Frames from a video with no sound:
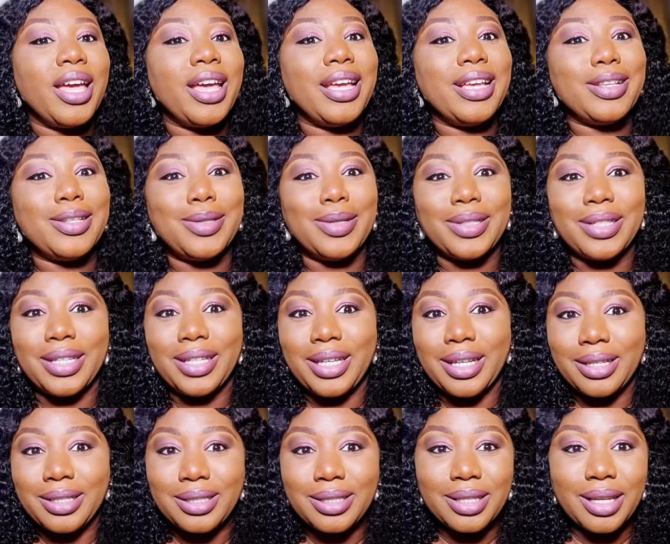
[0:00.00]
you know,
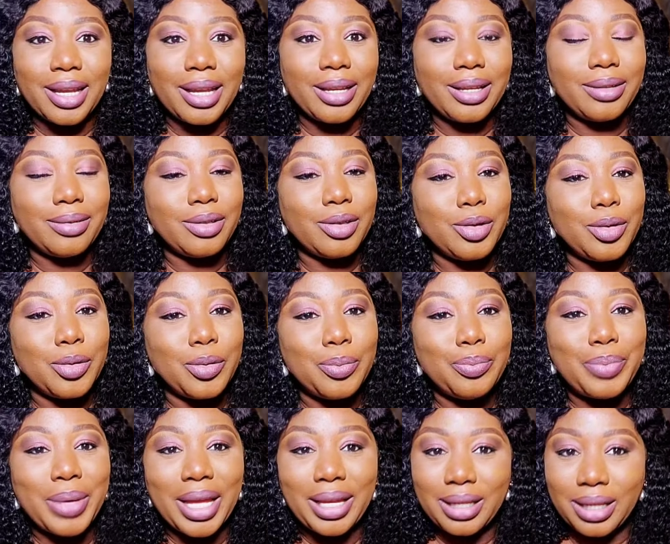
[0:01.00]
a new
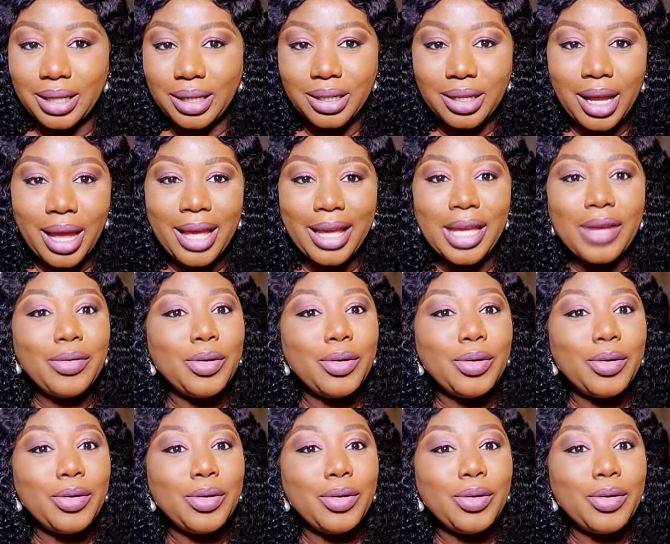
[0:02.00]
country,